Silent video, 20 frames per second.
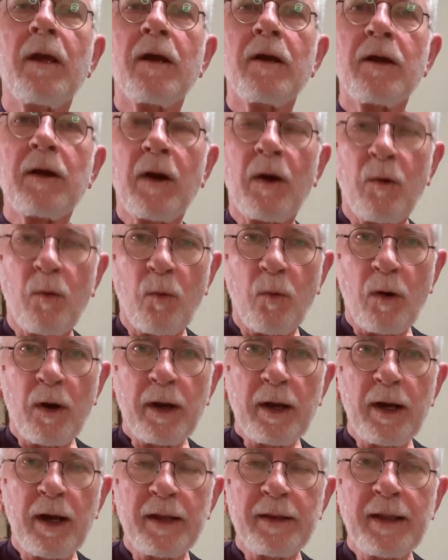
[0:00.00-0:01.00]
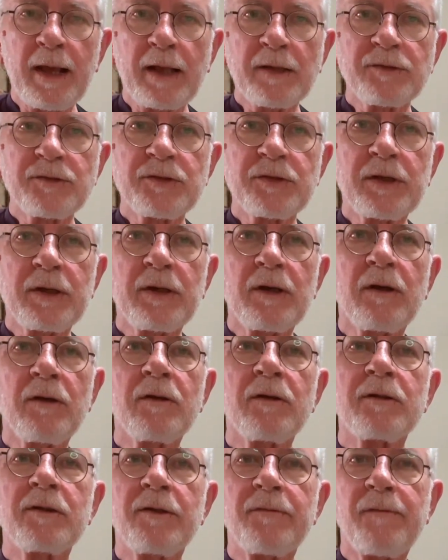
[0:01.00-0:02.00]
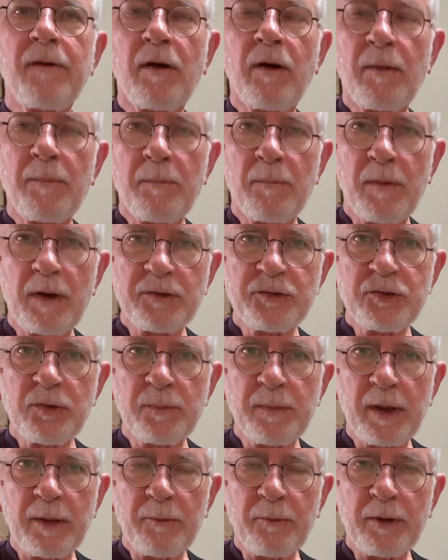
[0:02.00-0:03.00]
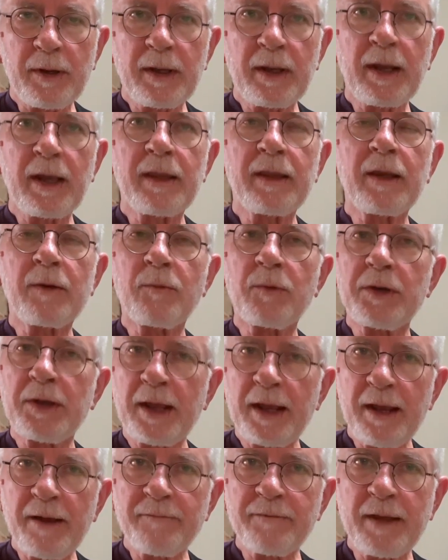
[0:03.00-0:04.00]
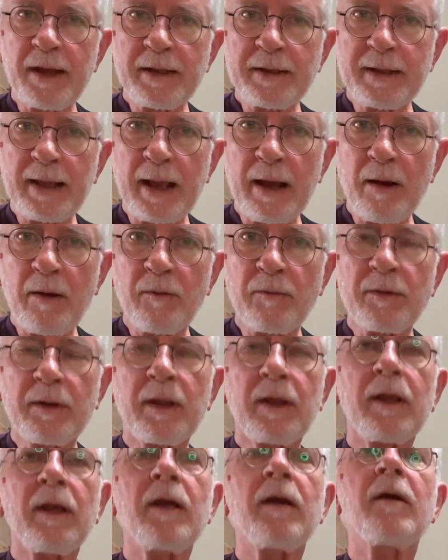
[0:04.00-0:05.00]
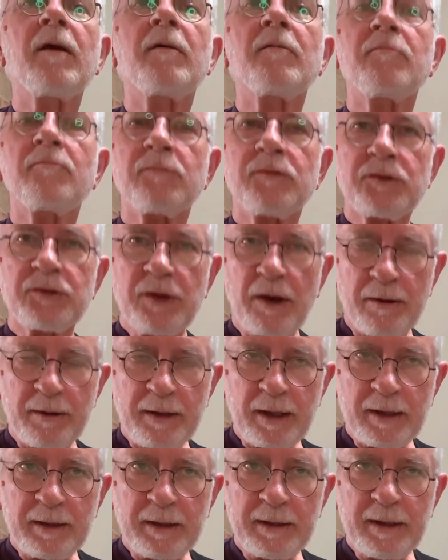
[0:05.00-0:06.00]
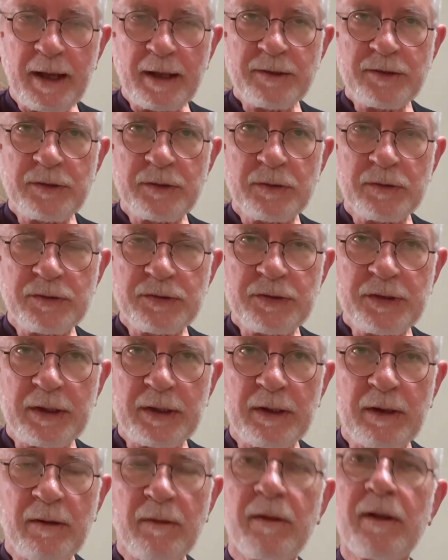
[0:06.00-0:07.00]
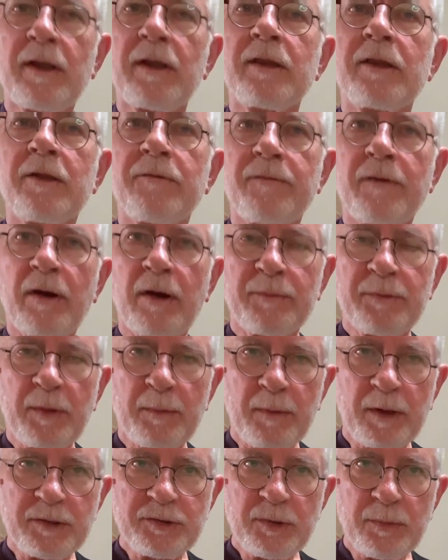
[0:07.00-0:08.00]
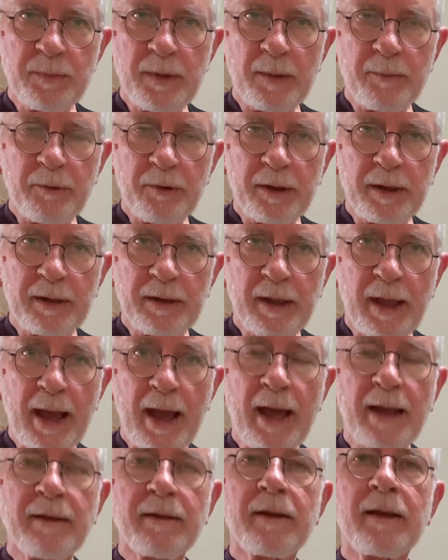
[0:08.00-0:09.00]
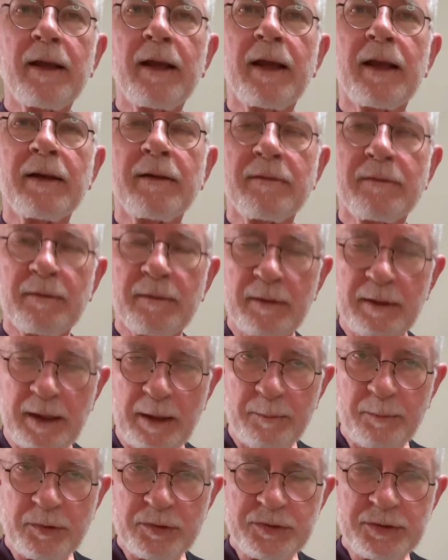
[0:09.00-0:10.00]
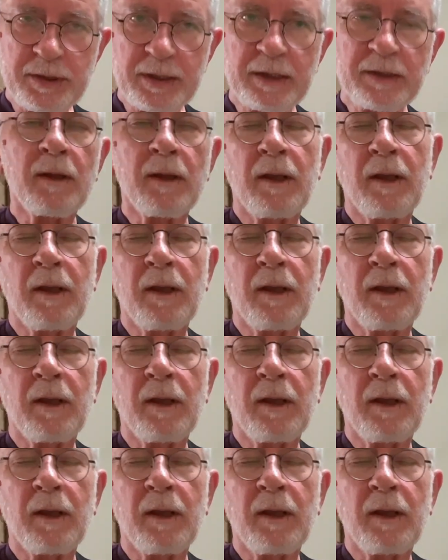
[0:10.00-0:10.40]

go work on that skill, develop muscle memory, and then when you have that down, start on the next new skill, develop the muscle memory in that, and then proceed.